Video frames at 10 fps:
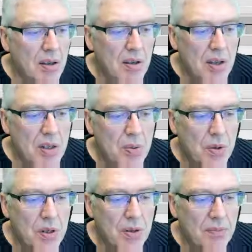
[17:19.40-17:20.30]
This
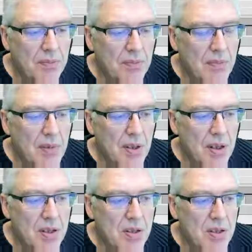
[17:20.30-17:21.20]
one,
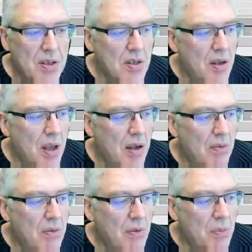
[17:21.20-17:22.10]

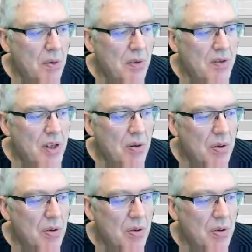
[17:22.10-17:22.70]
what we have seen,